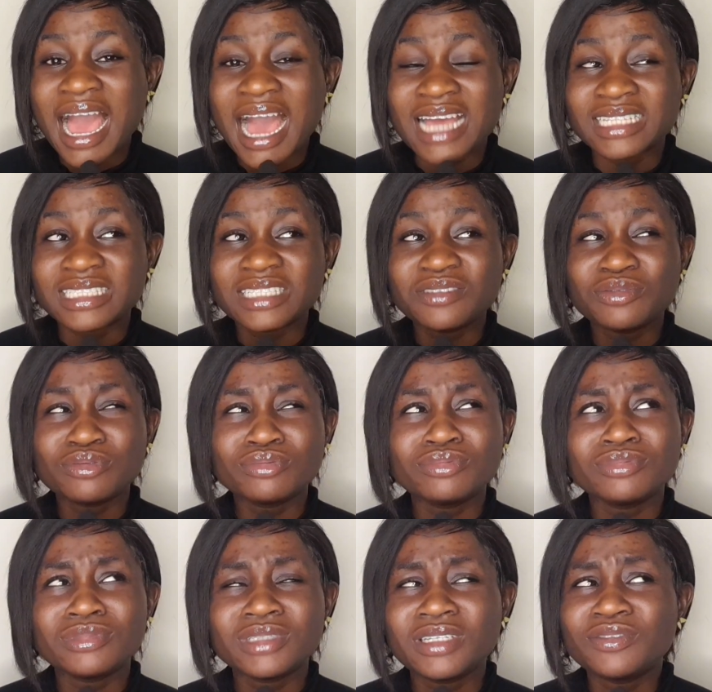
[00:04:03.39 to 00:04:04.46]
and
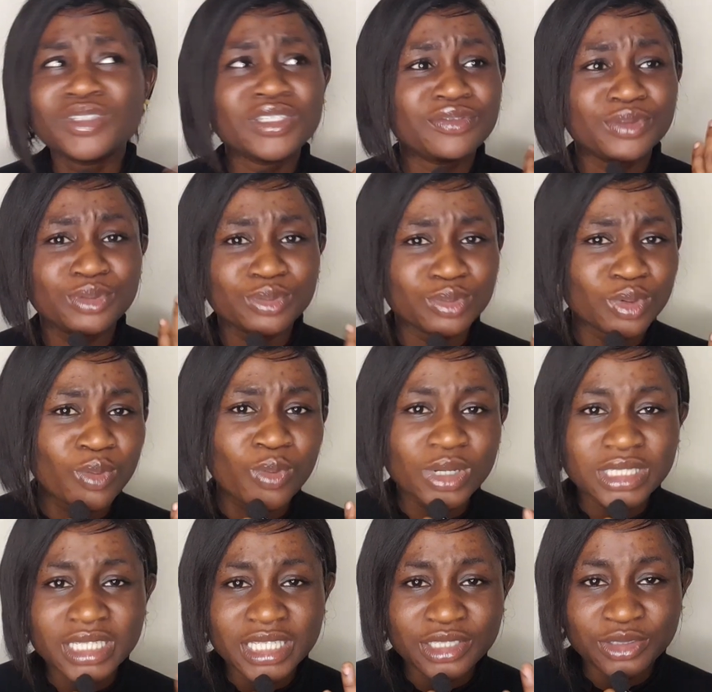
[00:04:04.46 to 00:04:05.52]
even if you do not
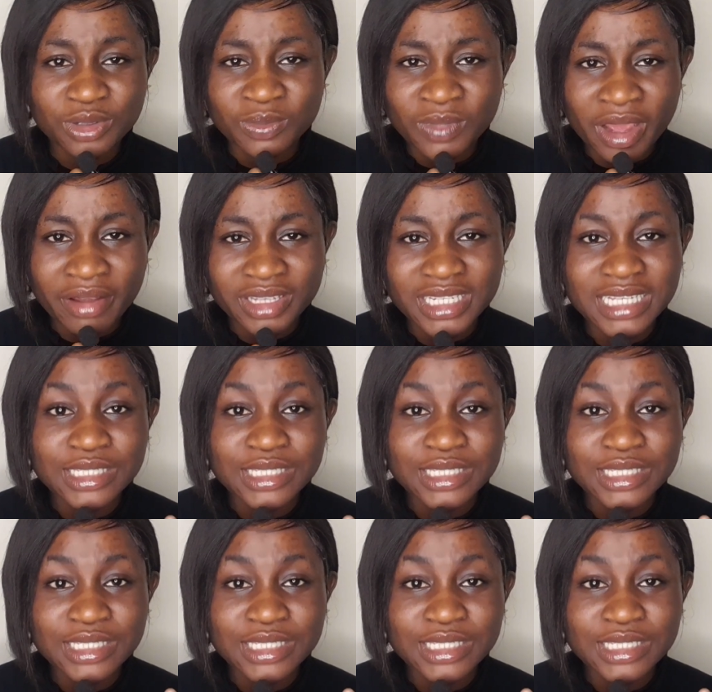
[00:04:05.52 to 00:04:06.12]
want a kingdom marriage,